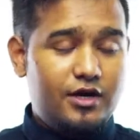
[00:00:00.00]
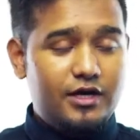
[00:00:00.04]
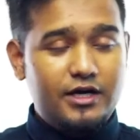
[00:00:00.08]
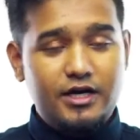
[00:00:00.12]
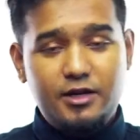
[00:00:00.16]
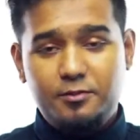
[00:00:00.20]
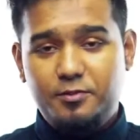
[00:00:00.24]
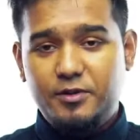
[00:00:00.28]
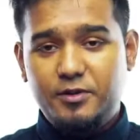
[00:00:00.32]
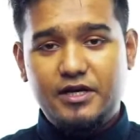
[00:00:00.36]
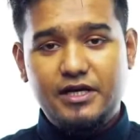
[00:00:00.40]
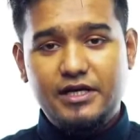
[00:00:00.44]

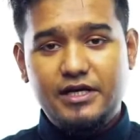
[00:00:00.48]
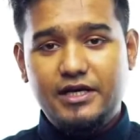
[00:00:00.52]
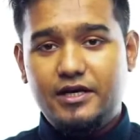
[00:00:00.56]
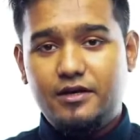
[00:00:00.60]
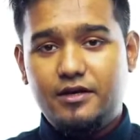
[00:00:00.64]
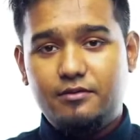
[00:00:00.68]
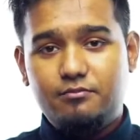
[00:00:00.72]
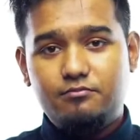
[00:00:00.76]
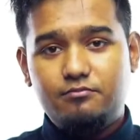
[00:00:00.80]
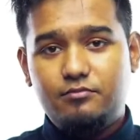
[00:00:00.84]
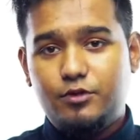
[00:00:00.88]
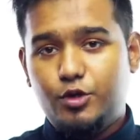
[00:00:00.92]

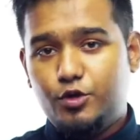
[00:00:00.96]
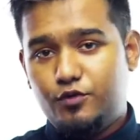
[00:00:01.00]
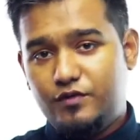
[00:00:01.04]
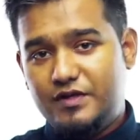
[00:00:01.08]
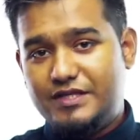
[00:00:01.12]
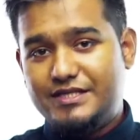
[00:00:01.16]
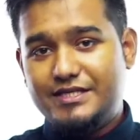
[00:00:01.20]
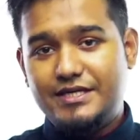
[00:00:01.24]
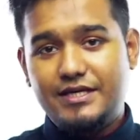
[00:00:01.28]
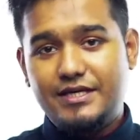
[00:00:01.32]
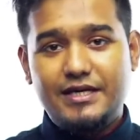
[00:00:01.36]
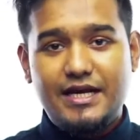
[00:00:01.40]
Typically, you
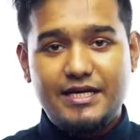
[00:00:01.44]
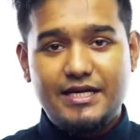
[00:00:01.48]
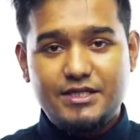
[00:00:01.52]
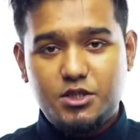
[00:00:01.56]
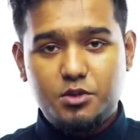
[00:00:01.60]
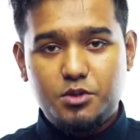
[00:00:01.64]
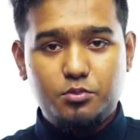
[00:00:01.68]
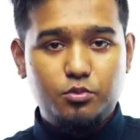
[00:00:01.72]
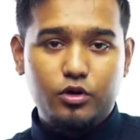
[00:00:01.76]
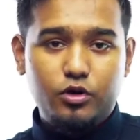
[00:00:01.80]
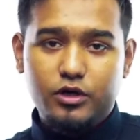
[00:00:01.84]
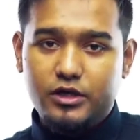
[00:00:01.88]
will see
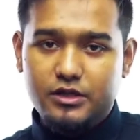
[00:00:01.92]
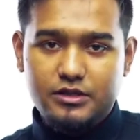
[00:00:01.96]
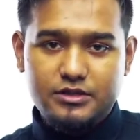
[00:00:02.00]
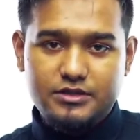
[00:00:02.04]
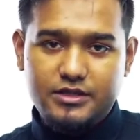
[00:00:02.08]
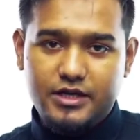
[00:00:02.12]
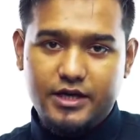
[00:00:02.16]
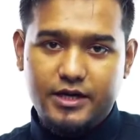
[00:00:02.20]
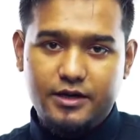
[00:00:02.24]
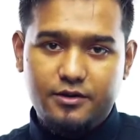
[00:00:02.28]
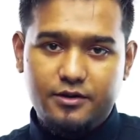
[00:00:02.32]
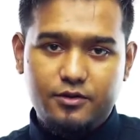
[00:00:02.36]

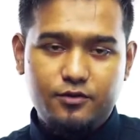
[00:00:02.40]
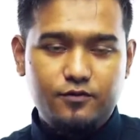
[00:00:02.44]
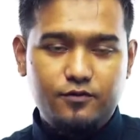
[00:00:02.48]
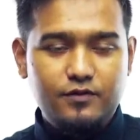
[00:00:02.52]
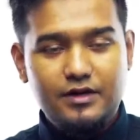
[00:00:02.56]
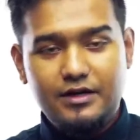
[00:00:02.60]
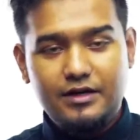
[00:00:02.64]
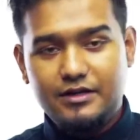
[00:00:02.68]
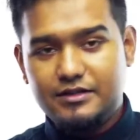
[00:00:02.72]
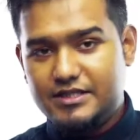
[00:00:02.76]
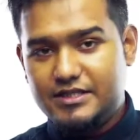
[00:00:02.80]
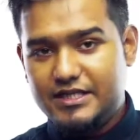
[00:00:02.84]
testimonials, right? You
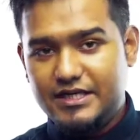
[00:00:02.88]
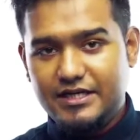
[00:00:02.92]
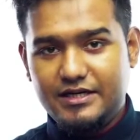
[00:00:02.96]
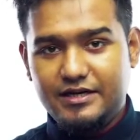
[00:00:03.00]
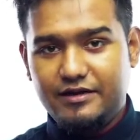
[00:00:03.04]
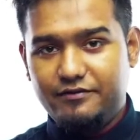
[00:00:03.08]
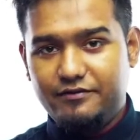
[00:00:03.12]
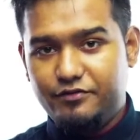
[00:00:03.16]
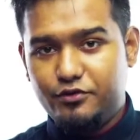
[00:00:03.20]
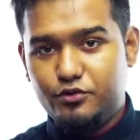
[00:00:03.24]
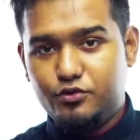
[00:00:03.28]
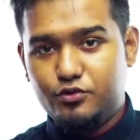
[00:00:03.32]
will see
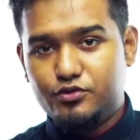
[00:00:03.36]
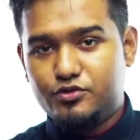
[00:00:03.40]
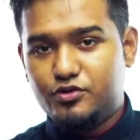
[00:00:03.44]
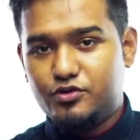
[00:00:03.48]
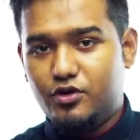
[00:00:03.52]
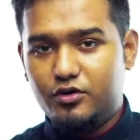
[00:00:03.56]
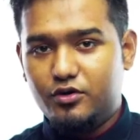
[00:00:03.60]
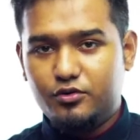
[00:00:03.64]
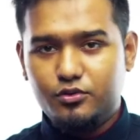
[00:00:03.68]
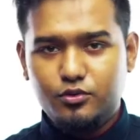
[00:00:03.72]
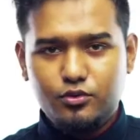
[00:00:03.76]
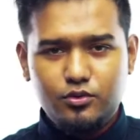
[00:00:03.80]
reviews
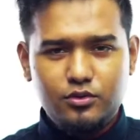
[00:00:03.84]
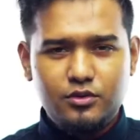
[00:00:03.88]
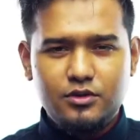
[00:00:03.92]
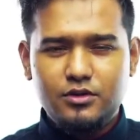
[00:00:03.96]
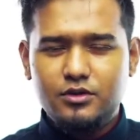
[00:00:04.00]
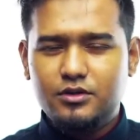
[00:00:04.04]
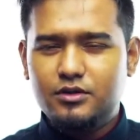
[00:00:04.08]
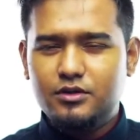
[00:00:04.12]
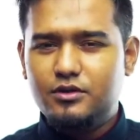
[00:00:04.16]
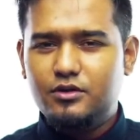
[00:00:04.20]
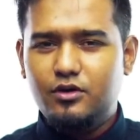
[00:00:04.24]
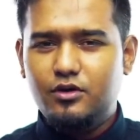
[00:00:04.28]
on
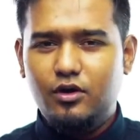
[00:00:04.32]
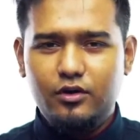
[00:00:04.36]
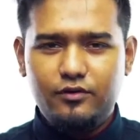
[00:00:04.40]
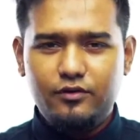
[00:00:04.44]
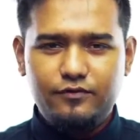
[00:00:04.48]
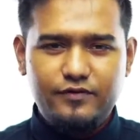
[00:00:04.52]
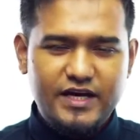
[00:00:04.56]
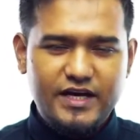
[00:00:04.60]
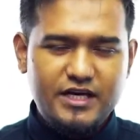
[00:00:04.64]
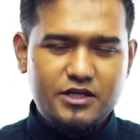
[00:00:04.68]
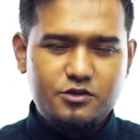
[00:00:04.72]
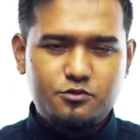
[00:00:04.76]
Google, on
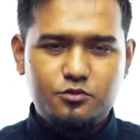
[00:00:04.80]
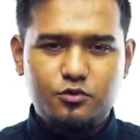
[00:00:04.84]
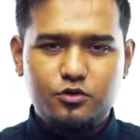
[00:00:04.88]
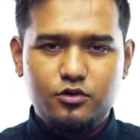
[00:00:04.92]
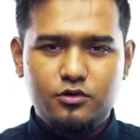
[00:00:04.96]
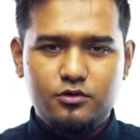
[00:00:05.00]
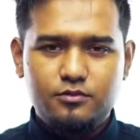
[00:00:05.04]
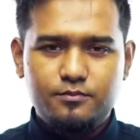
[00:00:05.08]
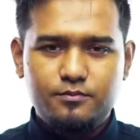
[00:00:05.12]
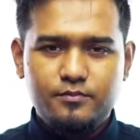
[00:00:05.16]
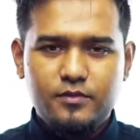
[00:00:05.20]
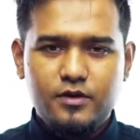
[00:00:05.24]

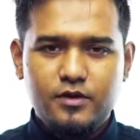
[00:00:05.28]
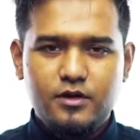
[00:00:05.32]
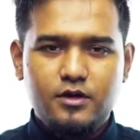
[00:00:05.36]
Facebook.